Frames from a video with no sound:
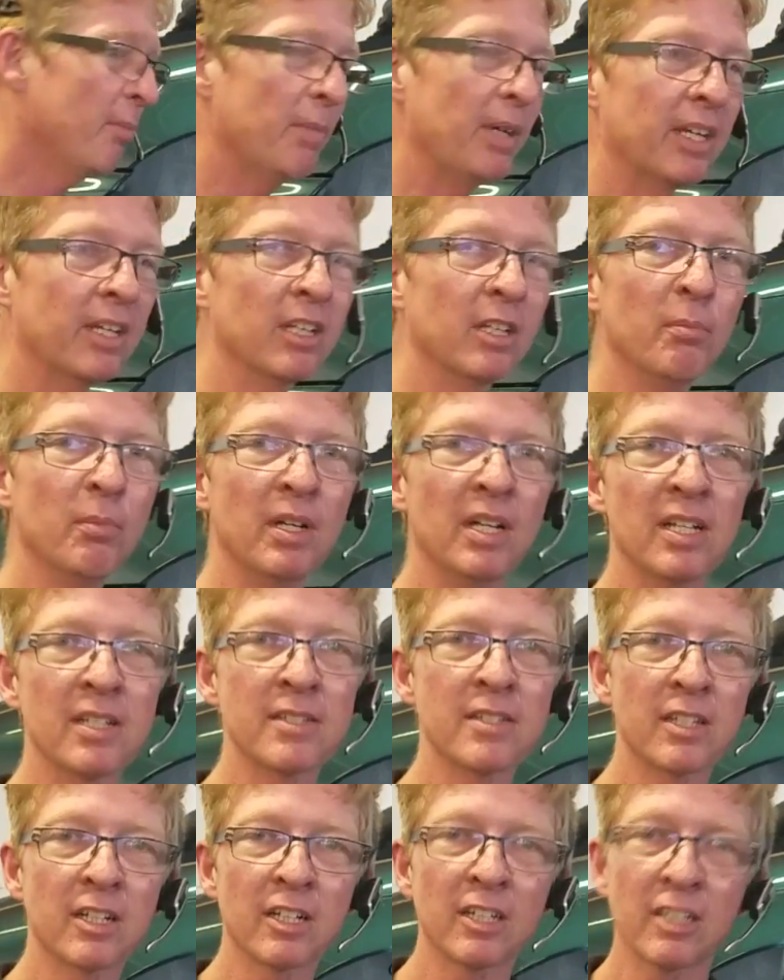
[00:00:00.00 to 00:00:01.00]
making a mess.
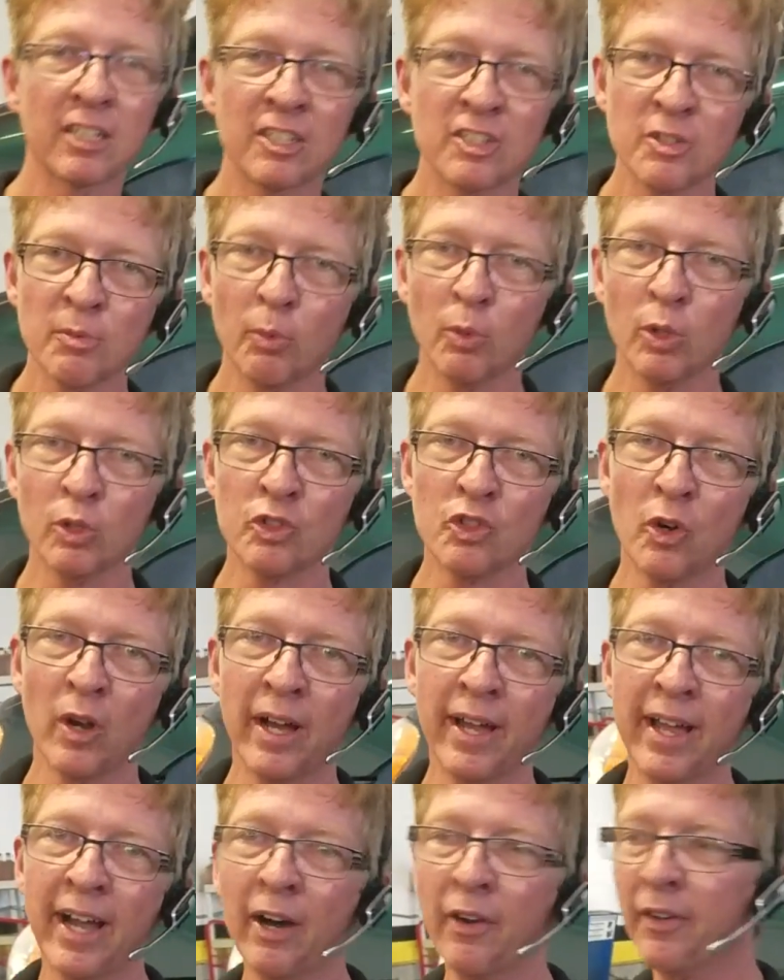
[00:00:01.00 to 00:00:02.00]
I gotta get some oil
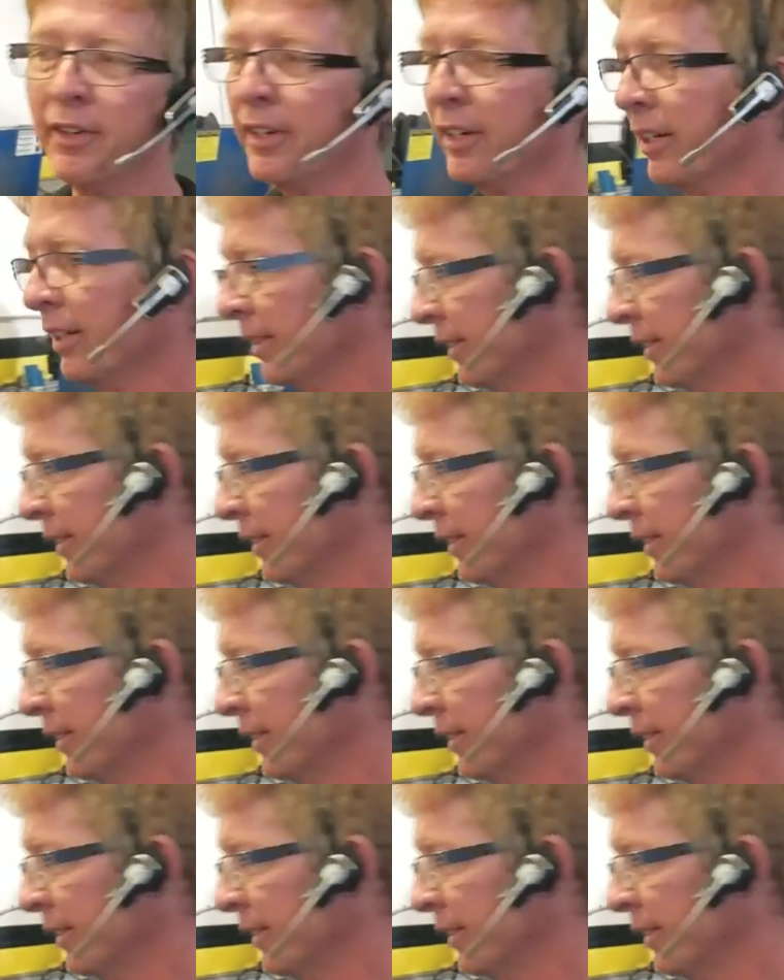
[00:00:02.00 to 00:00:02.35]
dry out here.